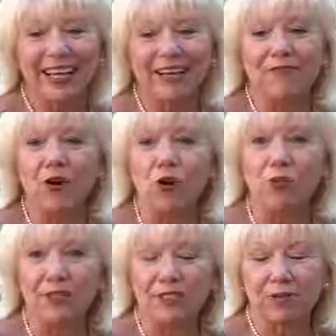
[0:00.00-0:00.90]
and I've
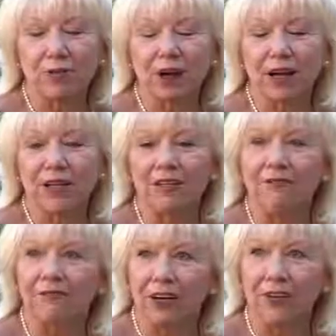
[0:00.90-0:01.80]
always
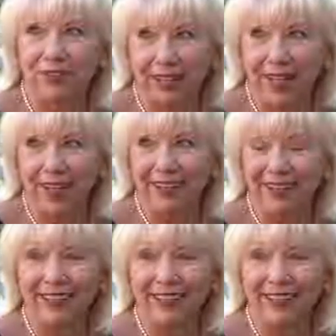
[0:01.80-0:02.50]
felt that